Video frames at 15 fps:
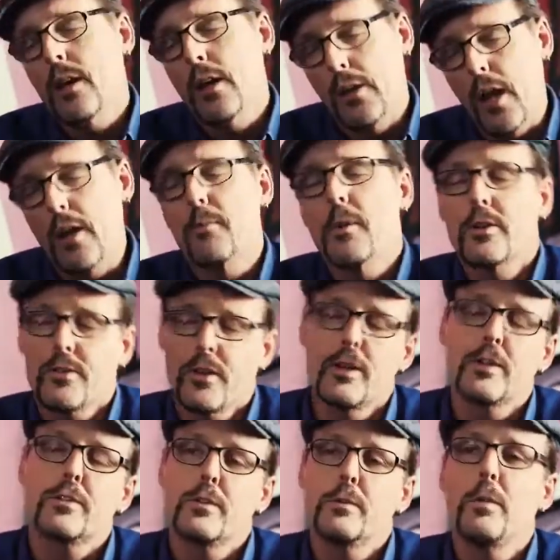A lot of my
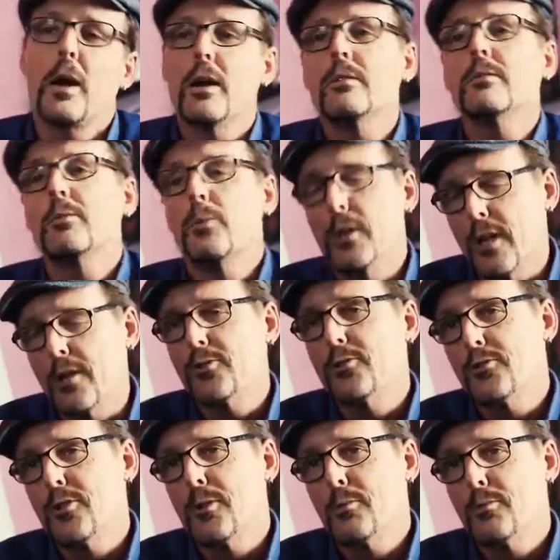songs are about
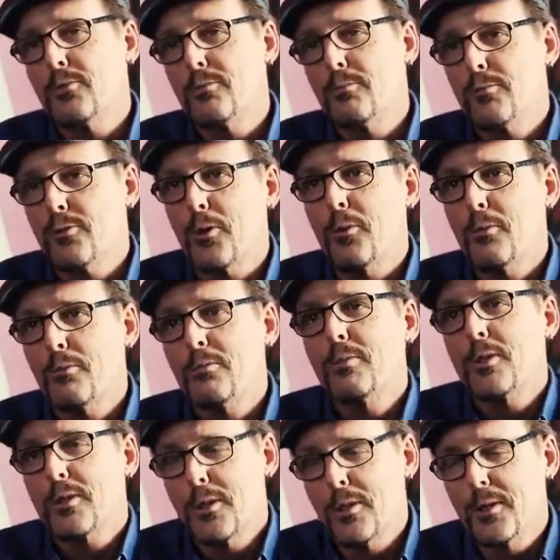relationships, so
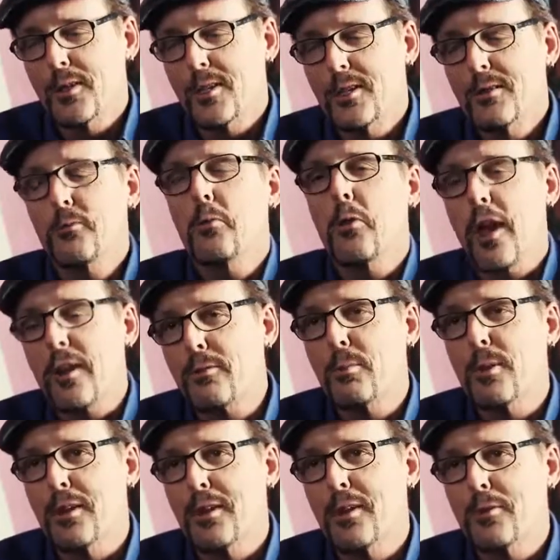clearly that's
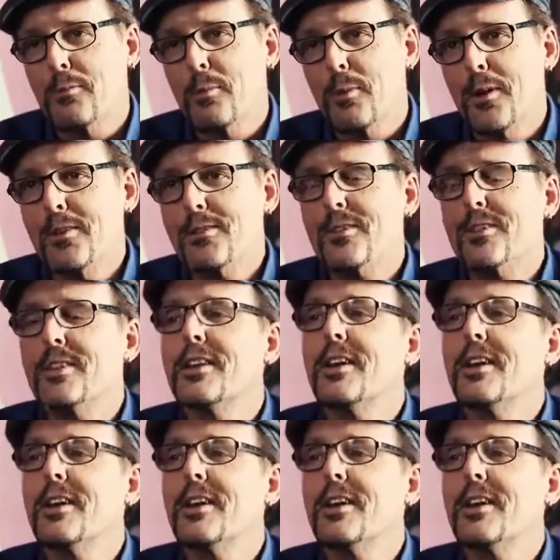been an inspiration.